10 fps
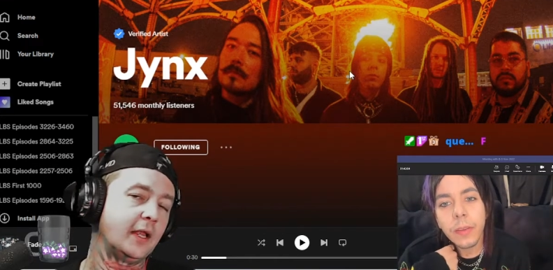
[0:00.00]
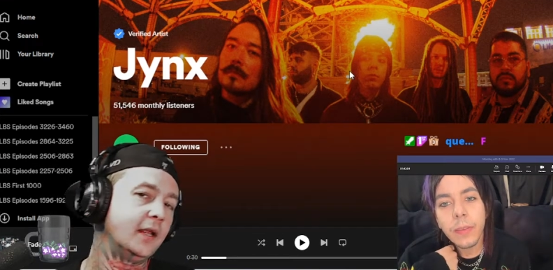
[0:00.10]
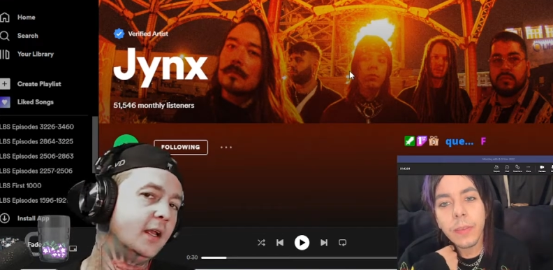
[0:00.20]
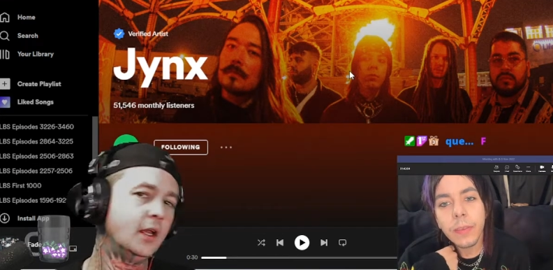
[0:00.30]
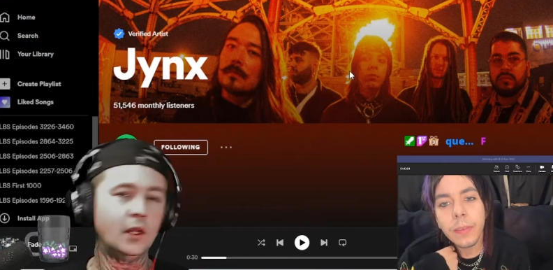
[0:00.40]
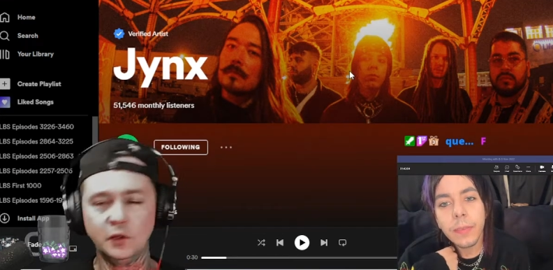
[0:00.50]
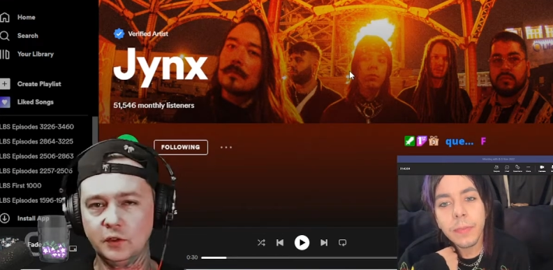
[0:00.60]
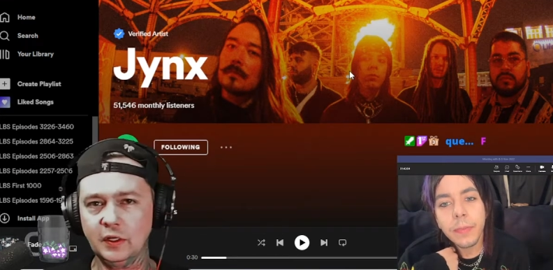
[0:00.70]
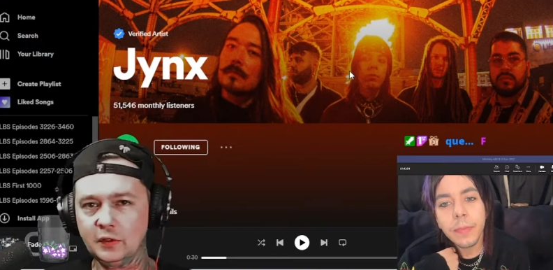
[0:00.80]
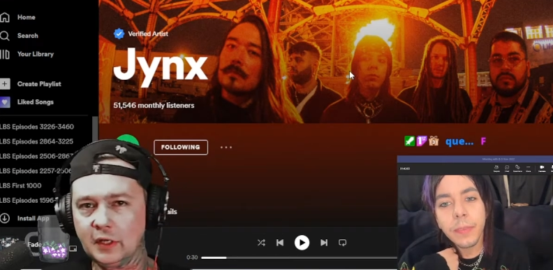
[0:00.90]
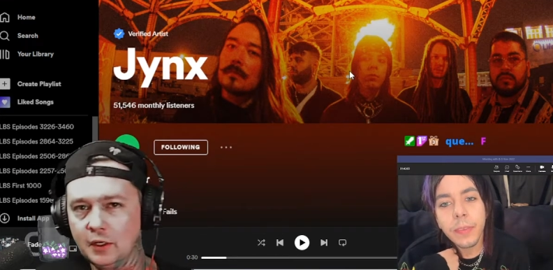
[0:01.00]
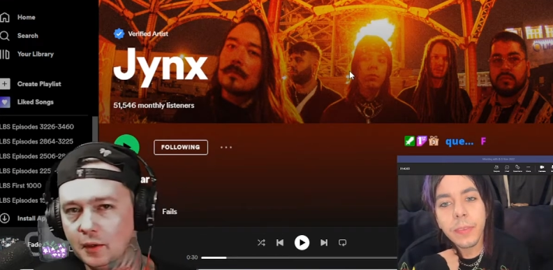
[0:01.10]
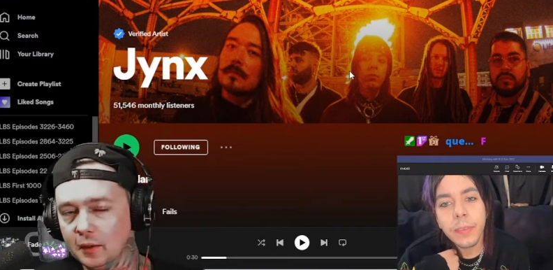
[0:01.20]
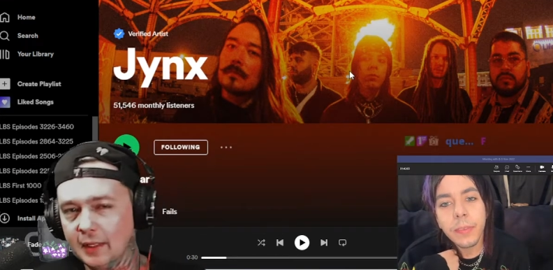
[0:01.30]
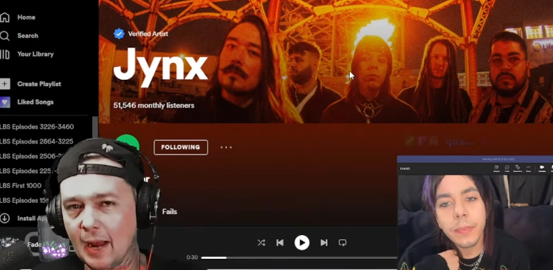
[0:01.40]
Speaker 1: Like, is can
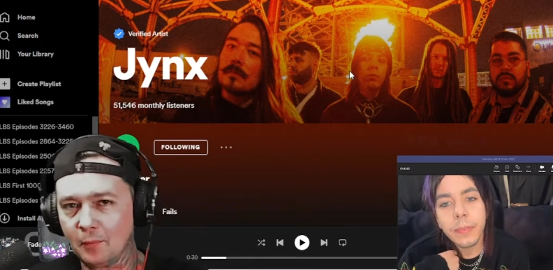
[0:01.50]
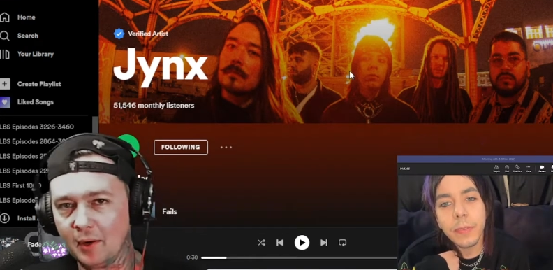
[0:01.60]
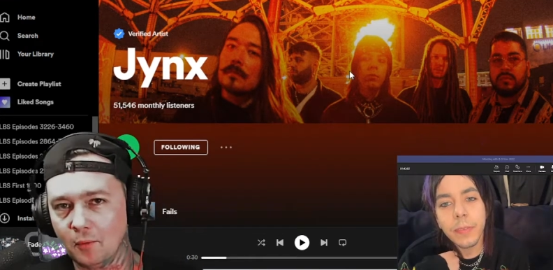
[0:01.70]
you elaborate